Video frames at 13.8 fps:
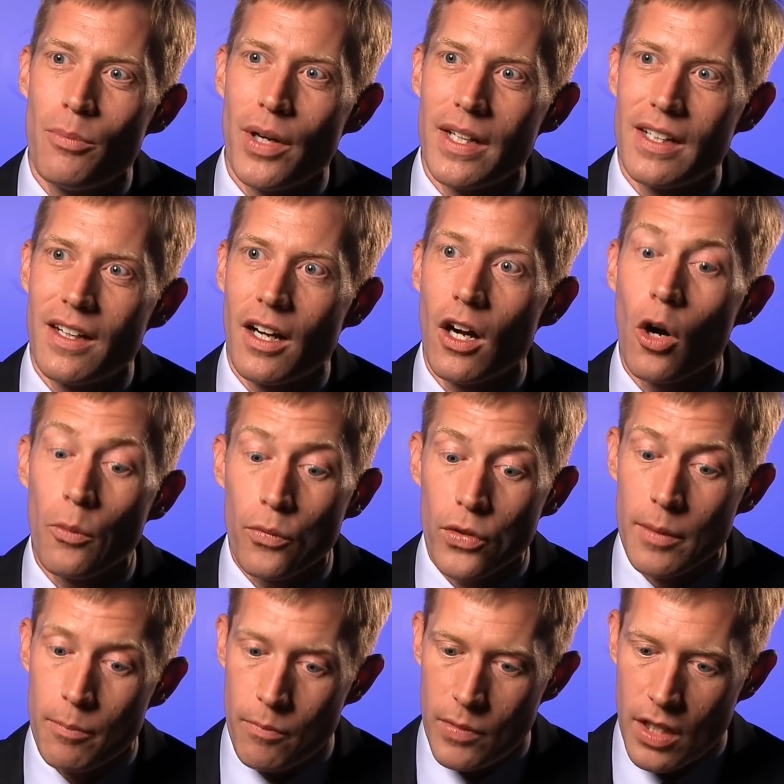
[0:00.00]
but uh,
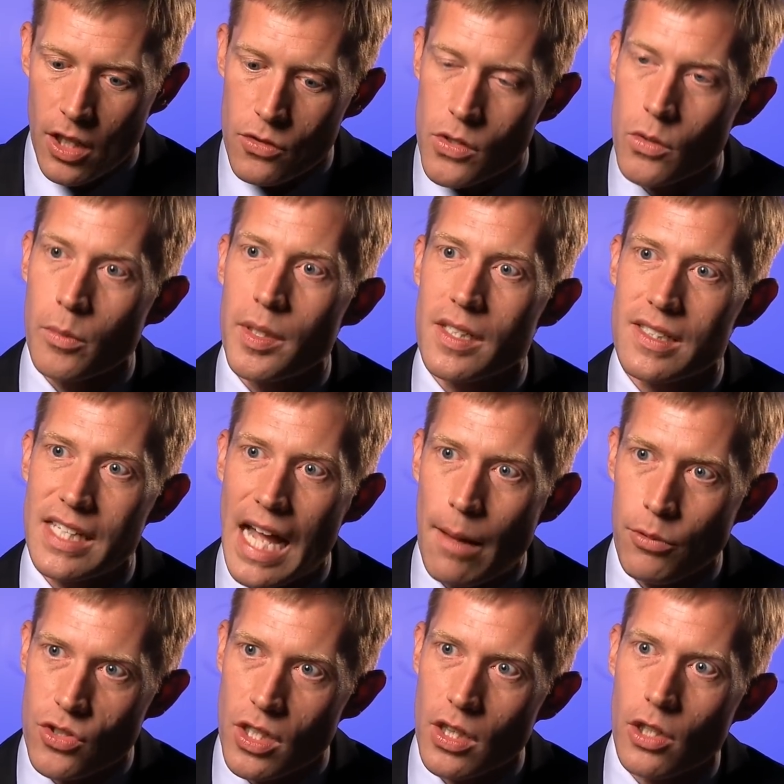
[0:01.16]
hopefully countries will be
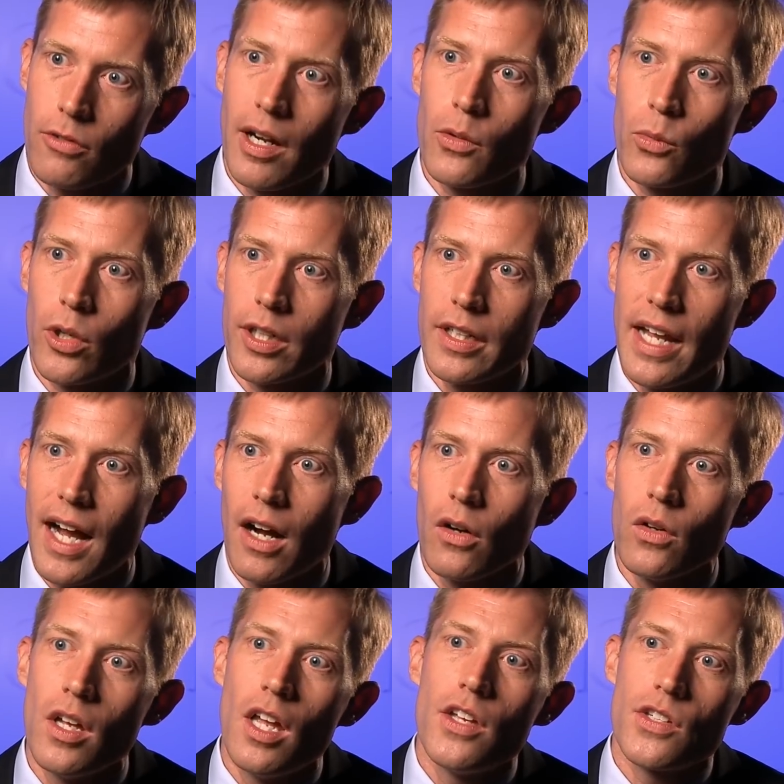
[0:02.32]
establishing the groundwork now